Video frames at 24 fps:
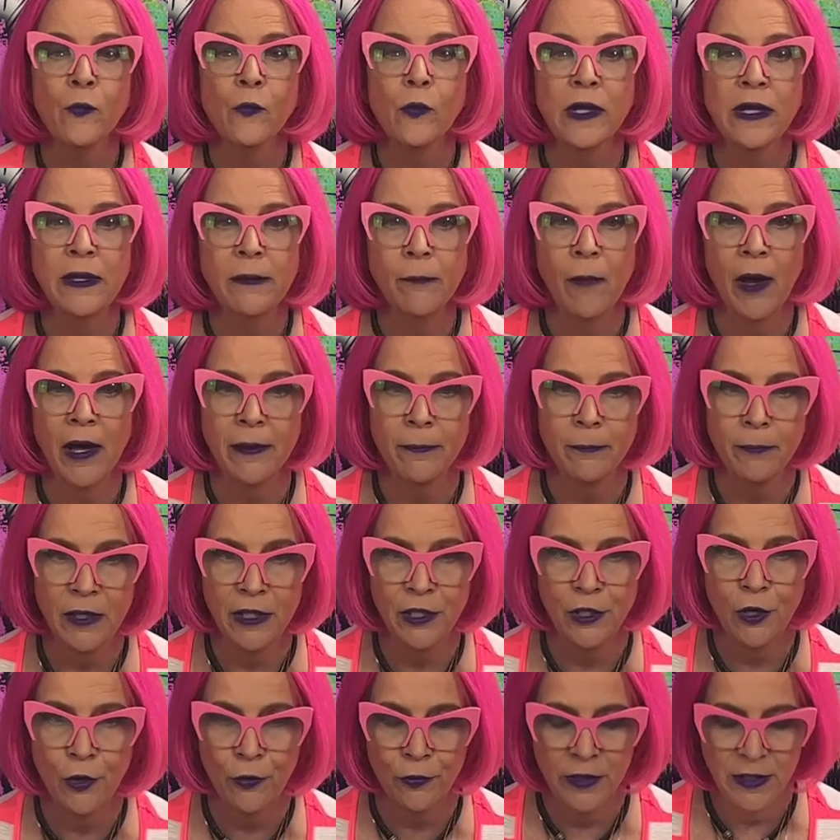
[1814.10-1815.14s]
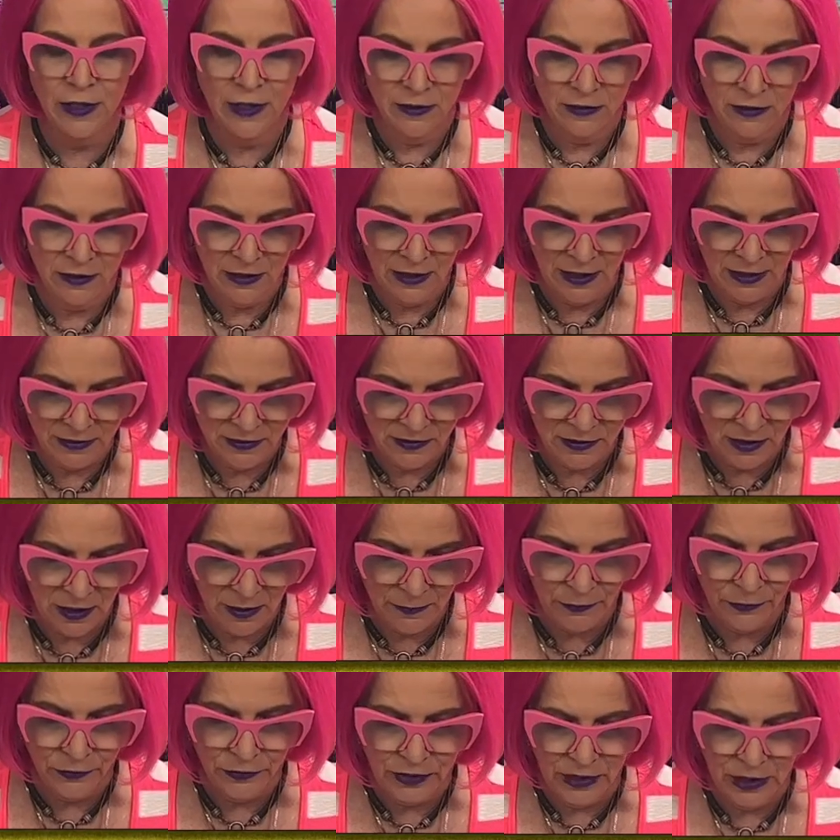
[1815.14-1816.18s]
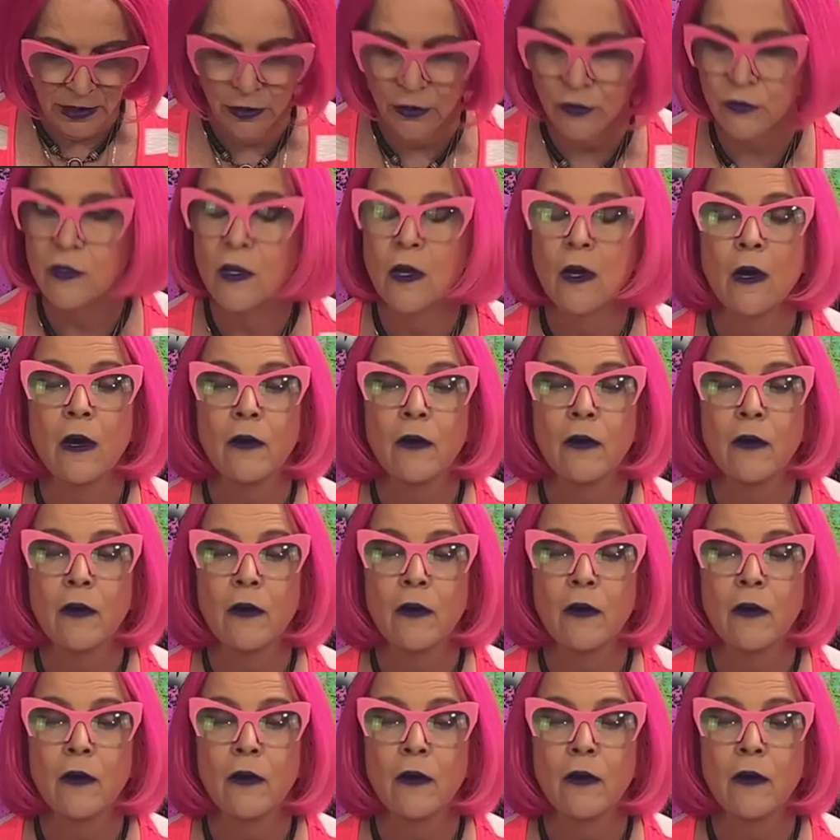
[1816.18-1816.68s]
we might be going in the next couple of years.